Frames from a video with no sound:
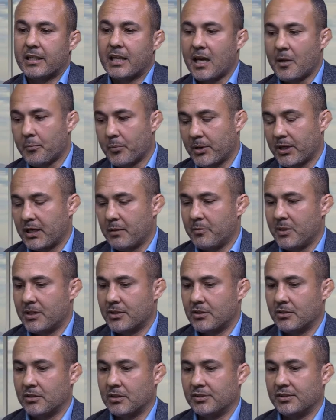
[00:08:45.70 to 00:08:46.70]
cap rate I
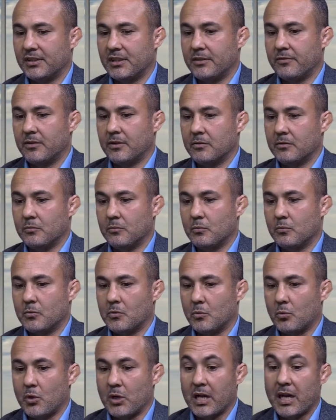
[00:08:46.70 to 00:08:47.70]
mentioned doesn't even,
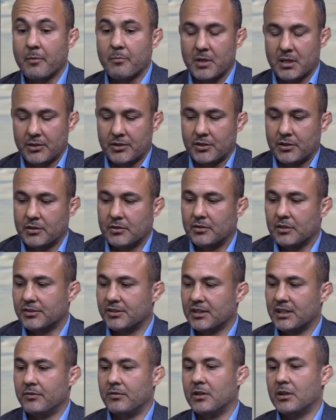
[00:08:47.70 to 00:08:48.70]
the, what I mentioned
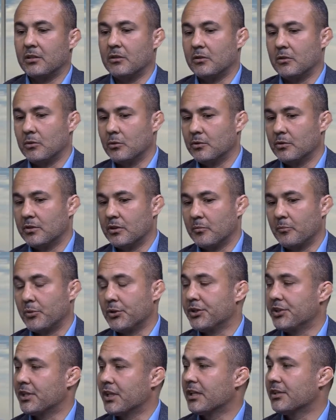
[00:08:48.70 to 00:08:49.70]
doesn't even include the
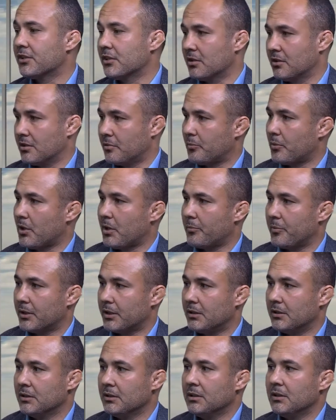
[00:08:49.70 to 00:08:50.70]
appreciation on the
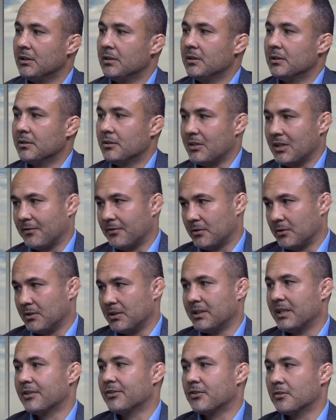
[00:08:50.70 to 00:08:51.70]
property. Yes. You have to,
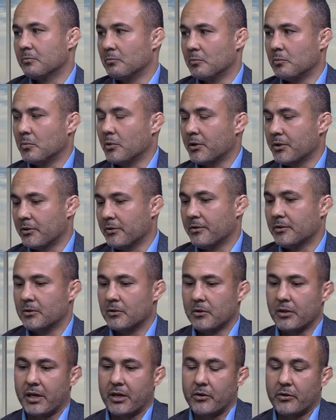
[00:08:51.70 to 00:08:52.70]
and that's your, more your,
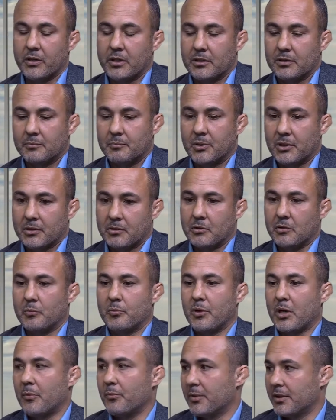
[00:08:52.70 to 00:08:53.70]
your area, but you know,
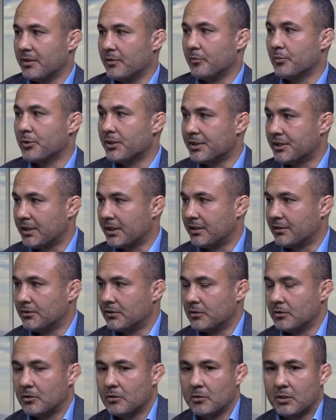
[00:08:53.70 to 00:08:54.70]
property appreciates,
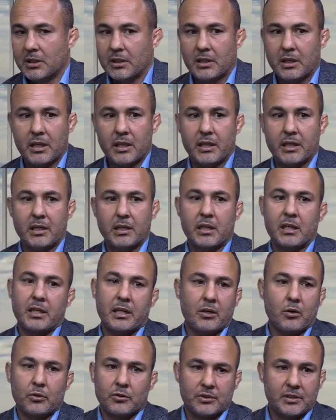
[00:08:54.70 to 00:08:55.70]
you yes. know, and, and, it, and
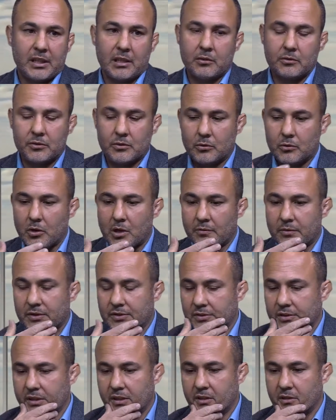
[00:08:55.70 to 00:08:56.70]
it goes down to
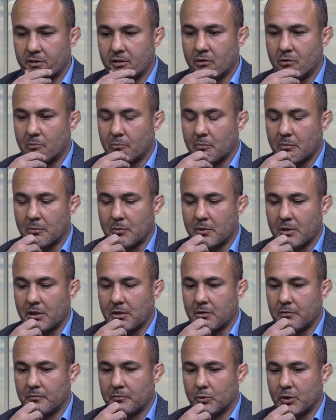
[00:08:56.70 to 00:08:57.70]
obviously, you know,
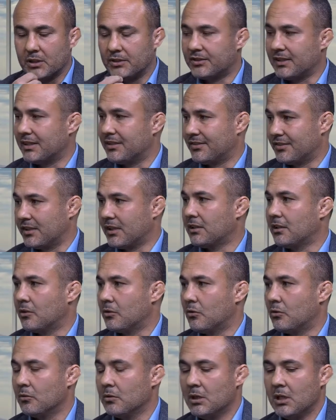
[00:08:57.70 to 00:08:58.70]
uh, real estate is
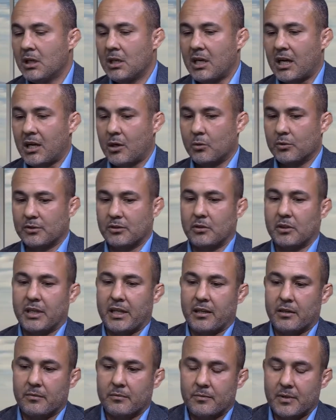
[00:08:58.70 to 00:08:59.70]
cyclical. I always look
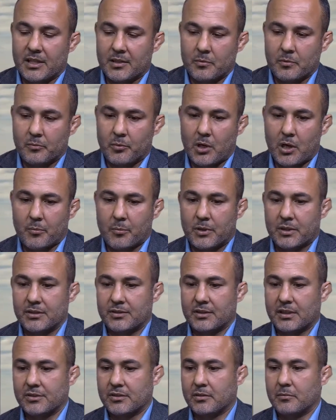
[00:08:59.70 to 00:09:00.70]
at investment
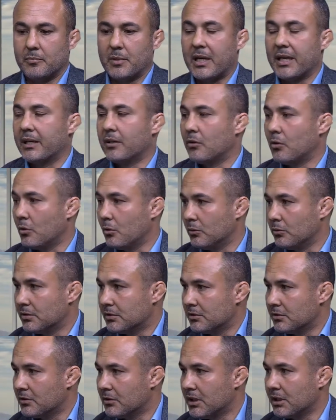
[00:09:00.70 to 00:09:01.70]
properties as a buy and hold.
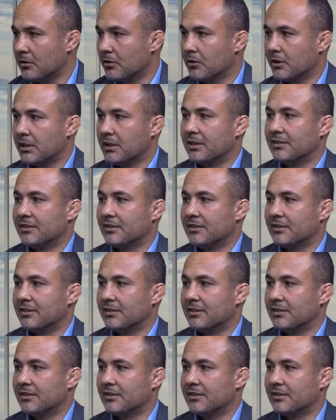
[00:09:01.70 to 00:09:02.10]
You're not looking yeah.